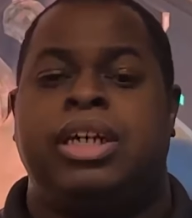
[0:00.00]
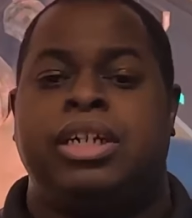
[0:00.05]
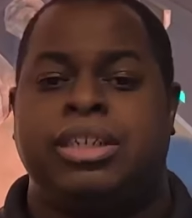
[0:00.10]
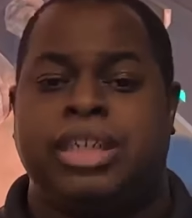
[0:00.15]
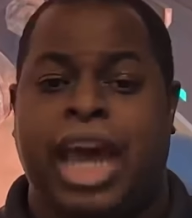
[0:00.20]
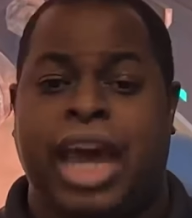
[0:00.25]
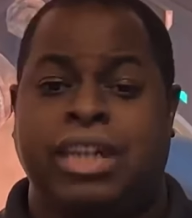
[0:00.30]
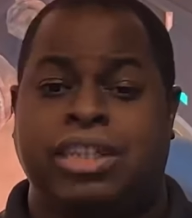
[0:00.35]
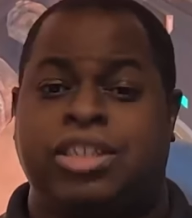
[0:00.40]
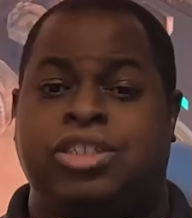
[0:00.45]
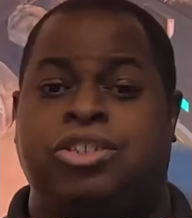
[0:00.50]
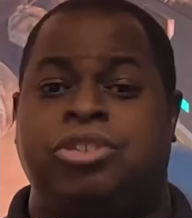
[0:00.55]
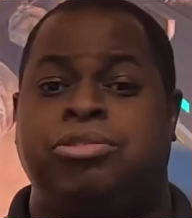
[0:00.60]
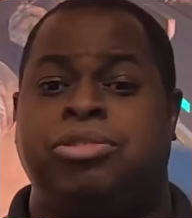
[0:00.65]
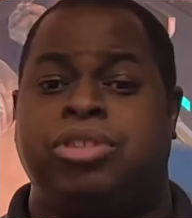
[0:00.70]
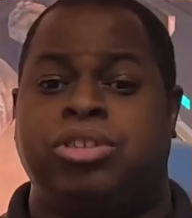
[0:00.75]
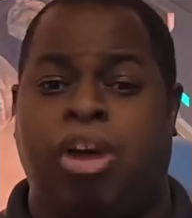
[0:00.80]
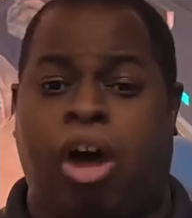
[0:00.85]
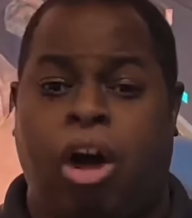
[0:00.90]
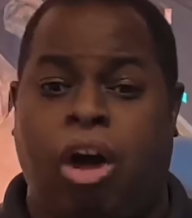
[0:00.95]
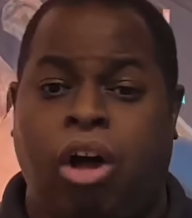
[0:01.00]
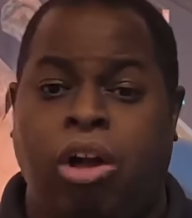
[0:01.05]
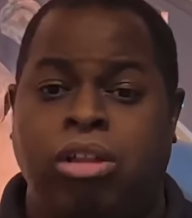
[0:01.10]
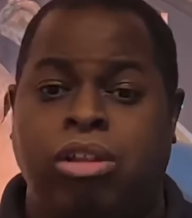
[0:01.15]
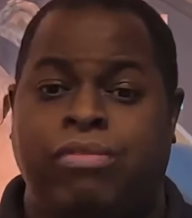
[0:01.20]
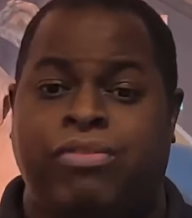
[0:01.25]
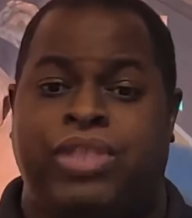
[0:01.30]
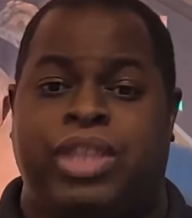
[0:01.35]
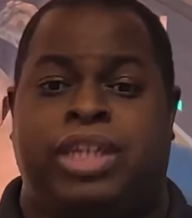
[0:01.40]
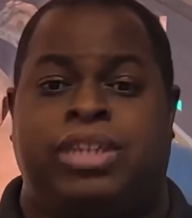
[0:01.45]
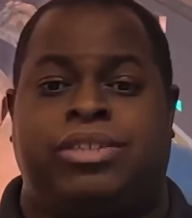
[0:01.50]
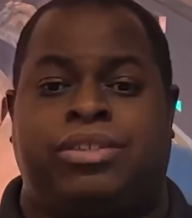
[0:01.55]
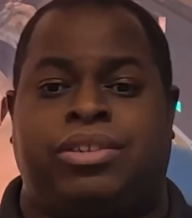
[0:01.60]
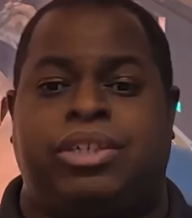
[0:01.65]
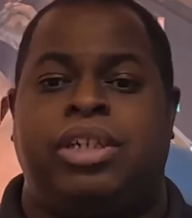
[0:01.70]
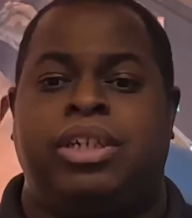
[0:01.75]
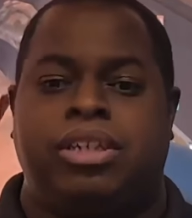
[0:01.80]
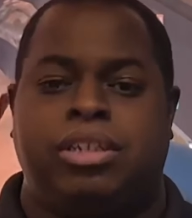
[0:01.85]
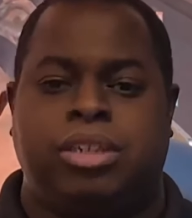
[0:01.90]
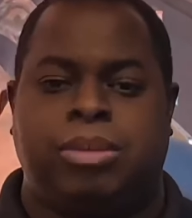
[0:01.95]
Tactics uses all of
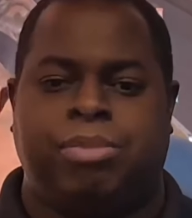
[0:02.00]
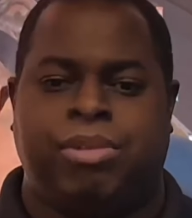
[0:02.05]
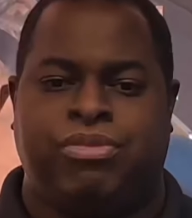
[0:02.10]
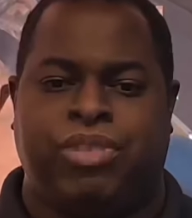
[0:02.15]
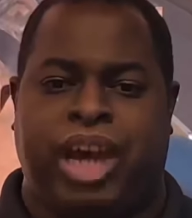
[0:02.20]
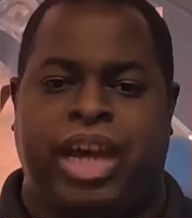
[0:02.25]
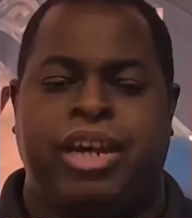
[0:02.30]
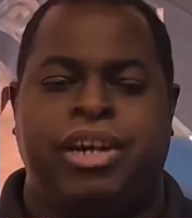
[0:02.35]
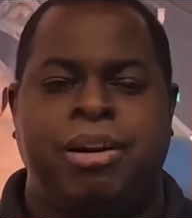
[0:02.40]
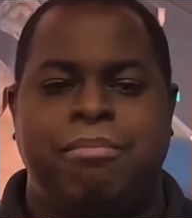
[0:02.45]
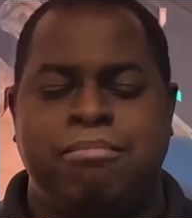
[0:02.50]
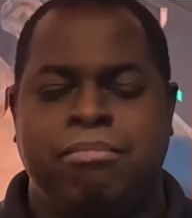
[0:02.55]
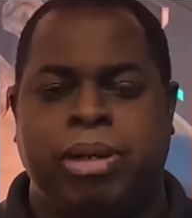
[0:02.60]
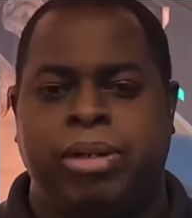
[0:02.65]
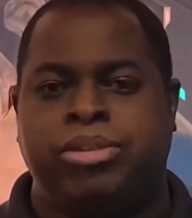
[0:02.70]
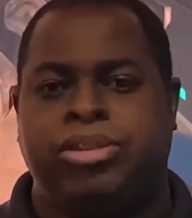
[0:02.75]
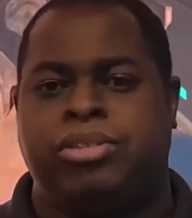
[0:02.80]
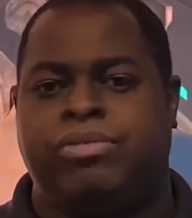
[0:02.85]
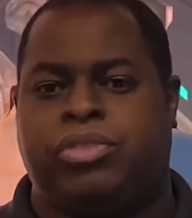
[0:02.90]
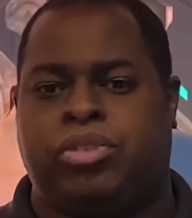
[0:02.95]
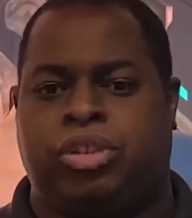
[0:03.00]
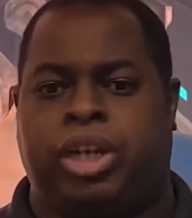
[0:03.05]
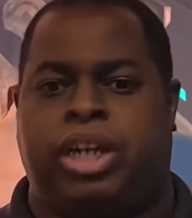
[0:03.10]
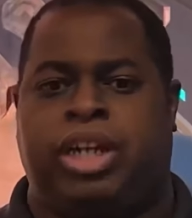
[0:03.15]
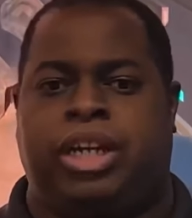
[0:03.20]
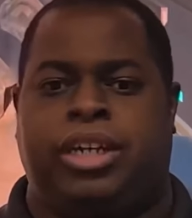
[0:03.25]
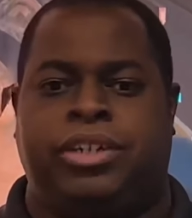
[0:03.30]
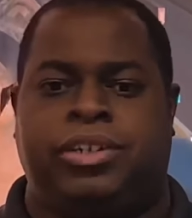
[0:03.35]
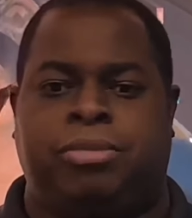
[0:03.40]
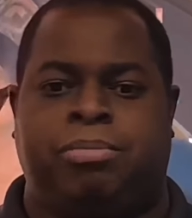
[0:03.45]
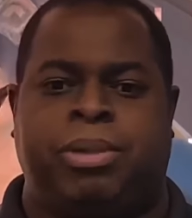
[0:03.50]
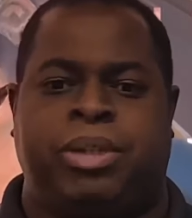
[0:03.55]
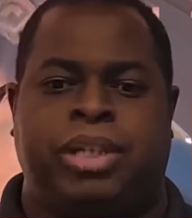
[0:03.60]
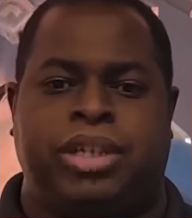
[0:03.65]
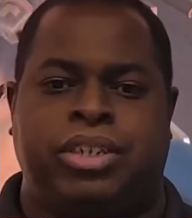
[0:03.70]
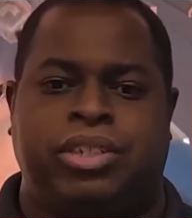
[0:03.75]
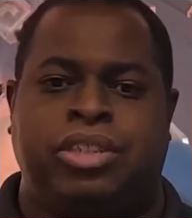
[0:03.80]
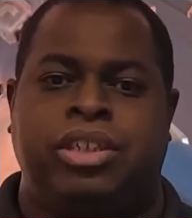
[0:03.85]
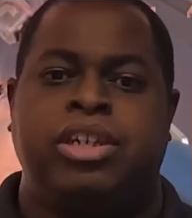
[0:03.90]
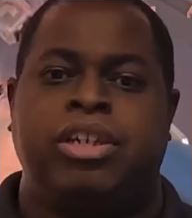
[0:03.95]
this to provide an immersive training
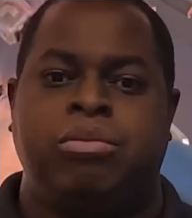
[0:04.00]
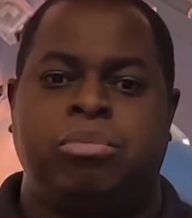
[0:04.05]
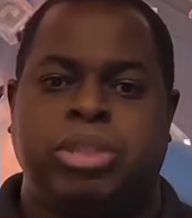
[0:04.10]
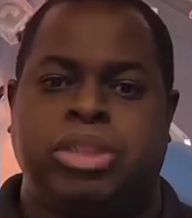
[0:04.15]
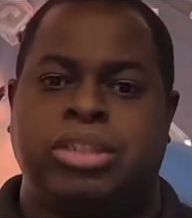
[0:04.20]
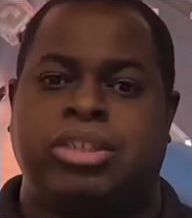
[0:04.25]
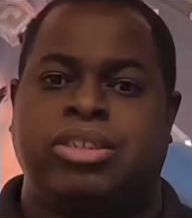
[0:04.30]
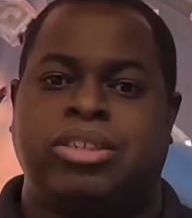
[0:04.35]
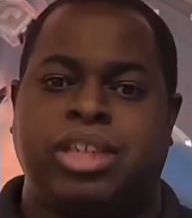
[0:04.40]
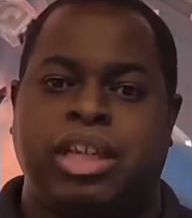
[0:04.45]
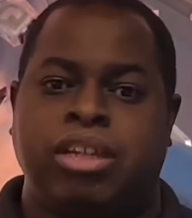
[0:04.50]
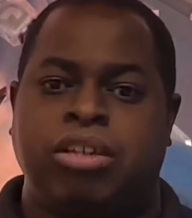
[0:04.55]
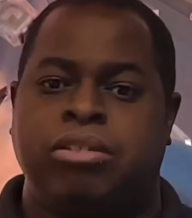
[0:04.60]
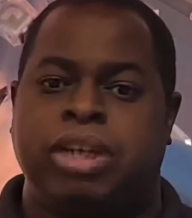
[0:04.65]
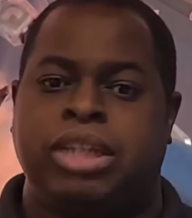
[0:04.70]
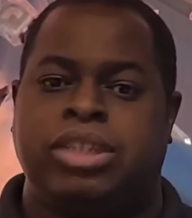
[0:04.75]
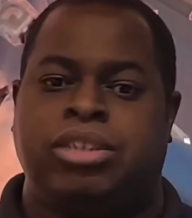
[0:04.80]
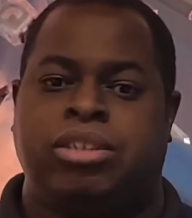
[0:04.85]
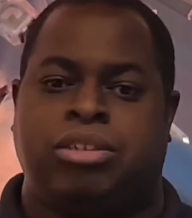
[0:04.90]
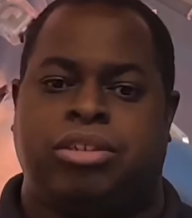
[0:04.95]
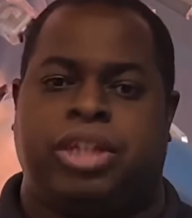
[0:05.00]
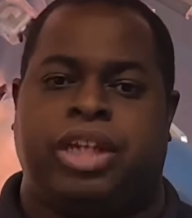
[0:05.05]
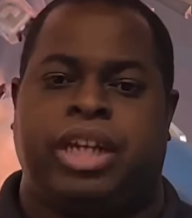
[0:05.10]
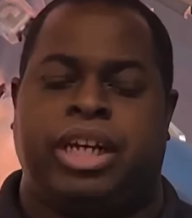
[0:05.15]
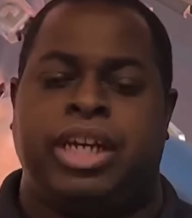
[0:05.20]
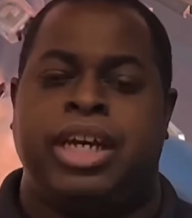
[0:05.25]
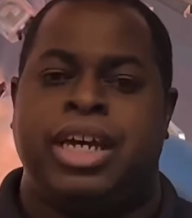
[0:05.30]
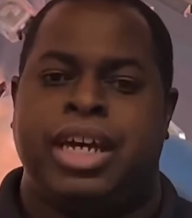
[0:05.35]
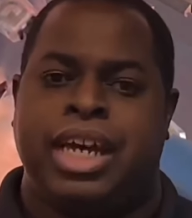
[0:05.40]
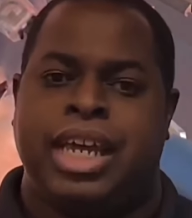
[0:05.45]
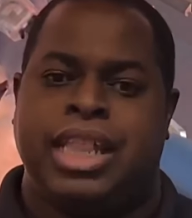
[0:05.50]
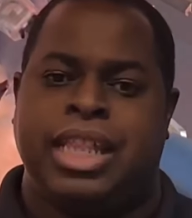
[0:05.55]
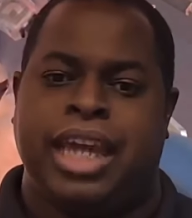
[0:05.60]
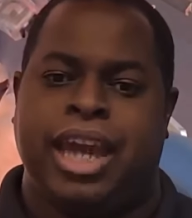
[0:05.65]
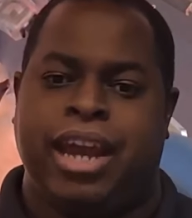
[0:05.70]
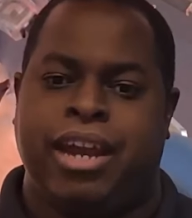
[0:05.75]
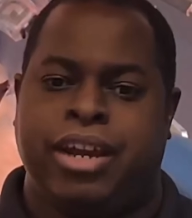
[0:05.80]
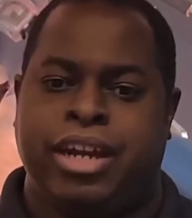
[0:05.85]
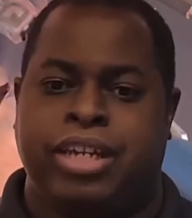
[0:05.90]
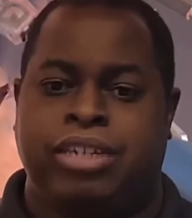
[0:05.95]
experience, which accelerates learning in the
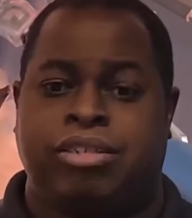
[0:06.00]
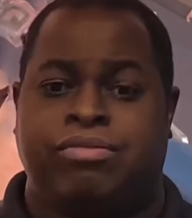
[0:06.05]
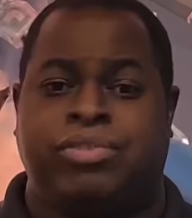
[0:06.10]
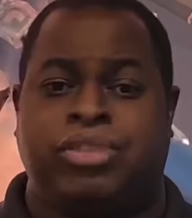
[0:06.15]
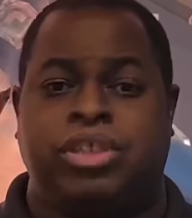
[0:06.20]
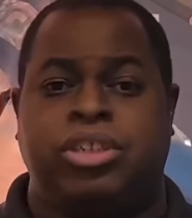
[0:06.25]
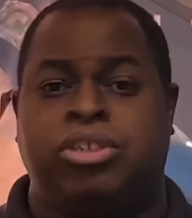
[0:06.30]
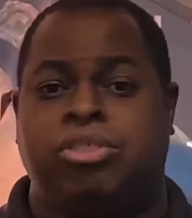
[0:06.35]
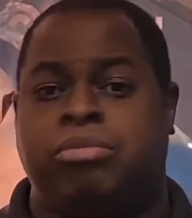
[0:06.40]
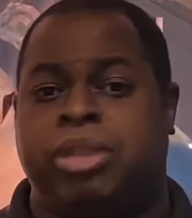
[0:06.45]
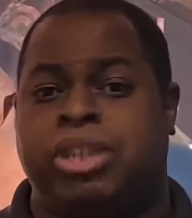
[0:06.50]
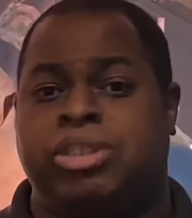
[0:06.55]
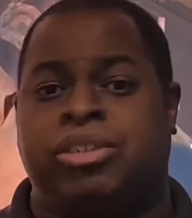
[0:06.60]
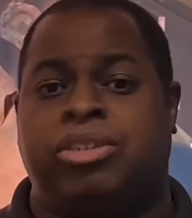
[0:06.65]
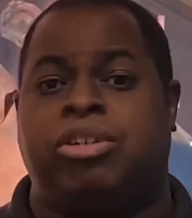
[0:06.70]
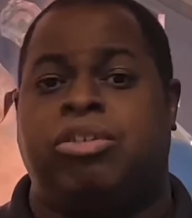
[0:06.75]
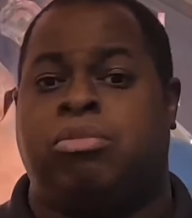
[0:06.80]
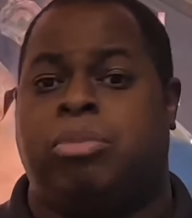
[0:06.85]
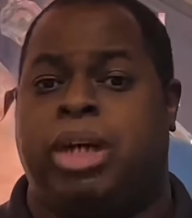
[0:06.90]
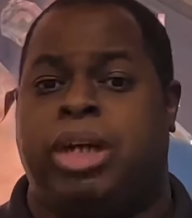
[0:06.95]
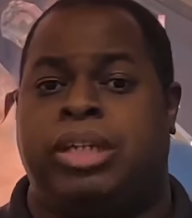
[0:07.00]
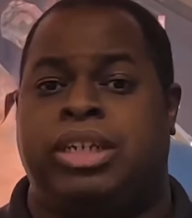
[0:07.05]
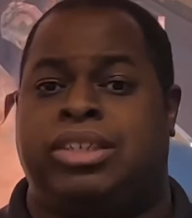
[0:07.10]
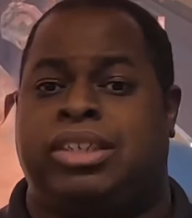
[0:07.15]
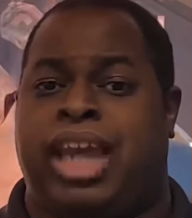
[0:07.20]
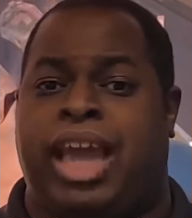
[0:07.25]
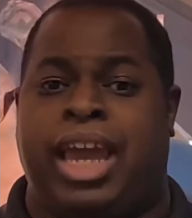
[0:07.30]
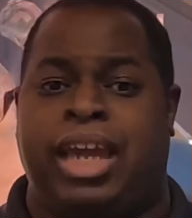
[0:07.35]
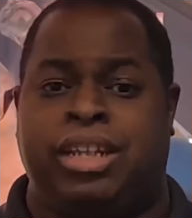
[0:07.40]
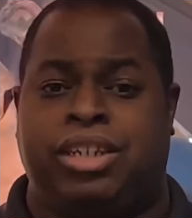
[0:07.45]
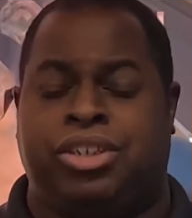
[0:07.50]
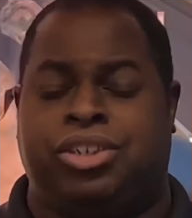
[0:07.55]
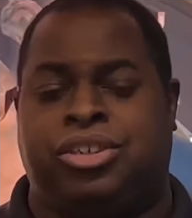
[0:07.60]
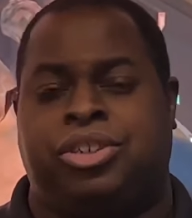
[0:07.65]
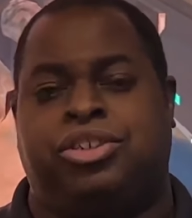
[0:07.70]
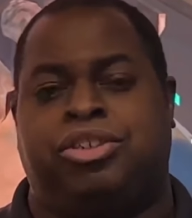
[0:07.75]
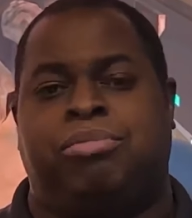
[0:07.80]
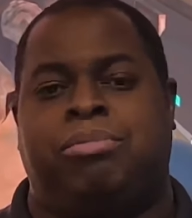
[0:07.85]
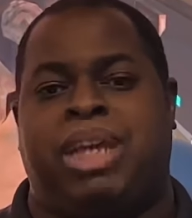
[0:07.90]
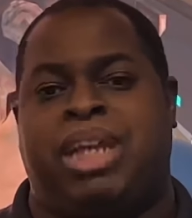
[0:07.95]
areas of situational awareness and
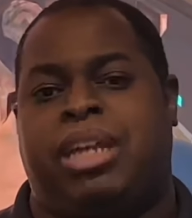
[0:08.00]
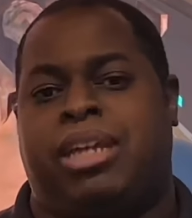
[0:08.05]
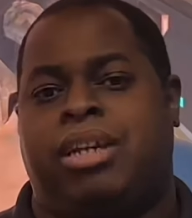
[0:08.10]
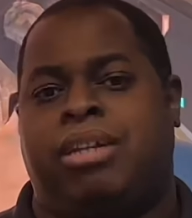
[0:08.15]
decision-making.